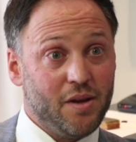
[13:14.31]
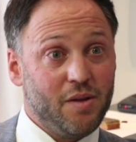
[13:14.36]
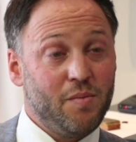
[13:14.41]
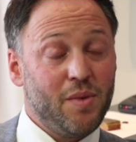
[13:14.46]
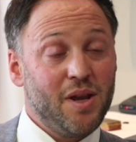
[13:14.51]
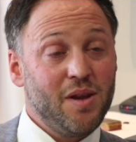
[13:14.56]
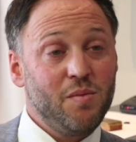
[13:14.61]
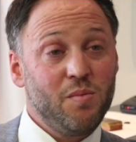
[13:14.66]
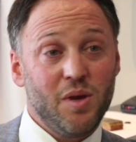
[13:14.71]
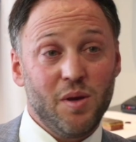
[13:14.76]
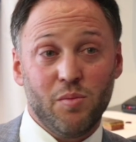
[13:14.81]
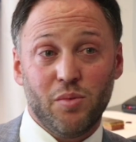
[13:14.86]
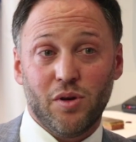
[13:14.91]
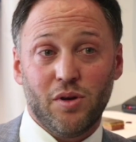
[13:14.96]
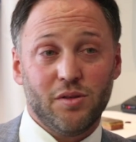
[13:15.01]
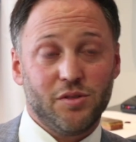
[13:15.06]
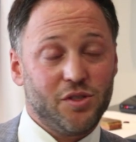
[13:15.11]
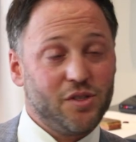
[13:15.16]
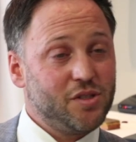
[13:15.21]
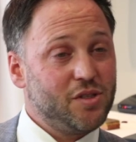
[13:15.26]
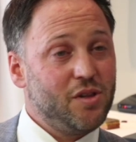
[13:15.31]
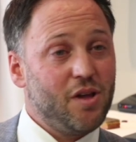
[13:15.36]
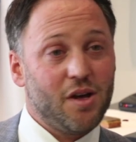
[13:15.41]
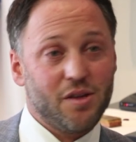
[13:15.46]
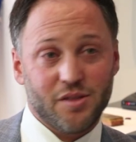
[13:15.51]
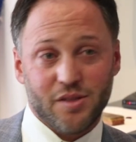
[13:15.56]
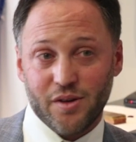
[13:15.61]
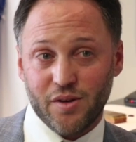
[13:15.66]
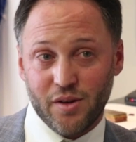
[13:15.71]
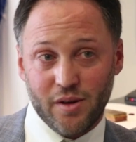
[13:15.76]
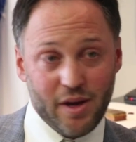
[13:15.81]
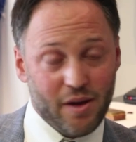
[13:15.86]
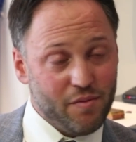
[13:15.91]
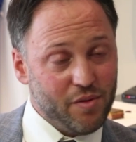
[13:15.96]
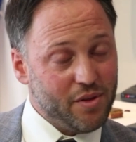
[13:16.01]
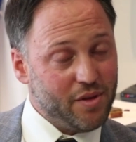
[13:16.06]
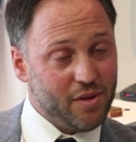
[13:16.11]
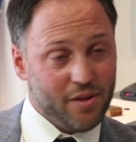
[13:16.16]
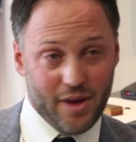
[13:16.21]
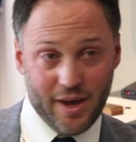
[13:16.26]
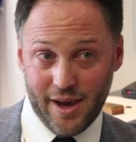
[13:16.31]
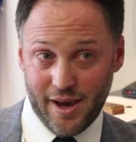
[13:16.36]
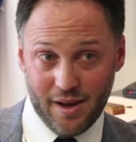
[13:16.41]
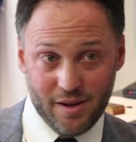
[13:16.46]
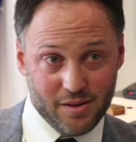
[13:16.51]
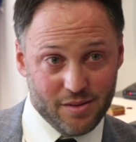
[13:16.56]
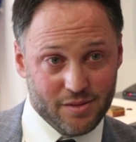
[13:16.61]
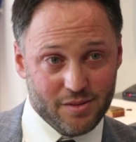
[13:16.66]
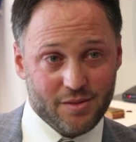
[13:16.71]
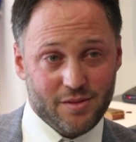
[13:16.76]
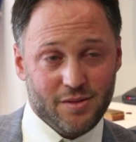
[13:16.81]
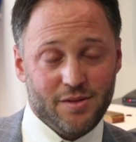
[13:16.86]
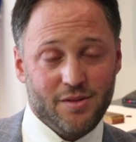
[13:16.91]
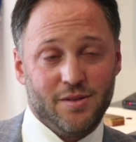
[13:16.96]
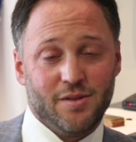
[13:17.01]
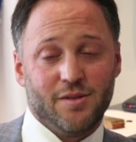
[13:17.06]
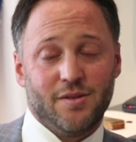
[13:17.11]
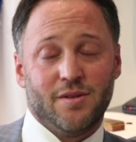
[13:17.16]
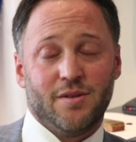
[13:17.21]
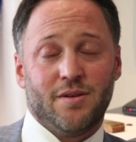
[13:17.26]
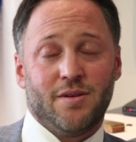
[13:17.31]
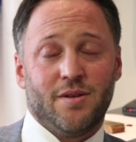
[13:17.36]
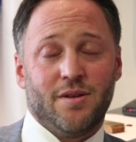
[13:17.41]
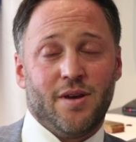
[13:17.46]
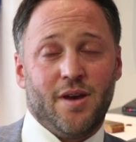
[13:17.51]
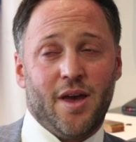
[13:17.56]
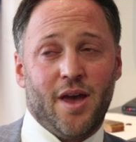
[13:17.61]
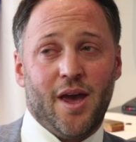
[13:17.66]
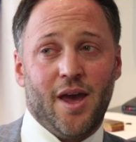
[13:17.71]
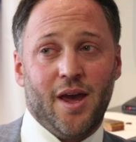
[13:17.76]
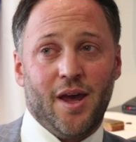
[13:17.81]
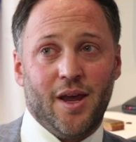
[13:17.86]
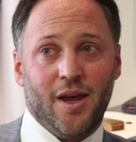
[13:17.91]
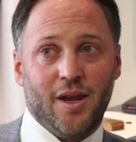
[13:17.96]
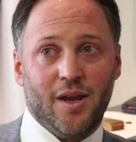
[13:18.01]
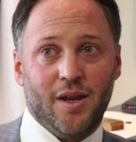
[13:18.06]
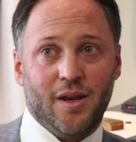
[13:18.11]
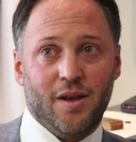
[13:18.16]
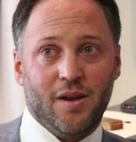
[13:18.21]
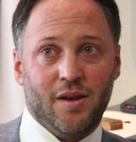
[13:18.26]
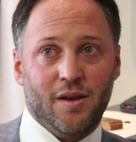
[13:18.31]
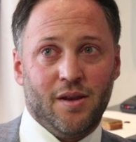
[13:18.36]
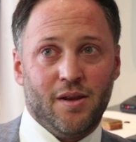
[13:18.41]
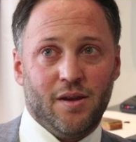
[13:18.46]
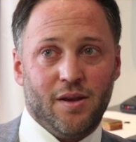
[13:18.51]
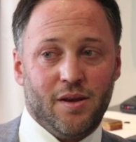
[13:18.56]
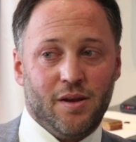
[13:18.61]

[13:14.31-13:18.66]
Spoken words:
and many people just lost everything they had. And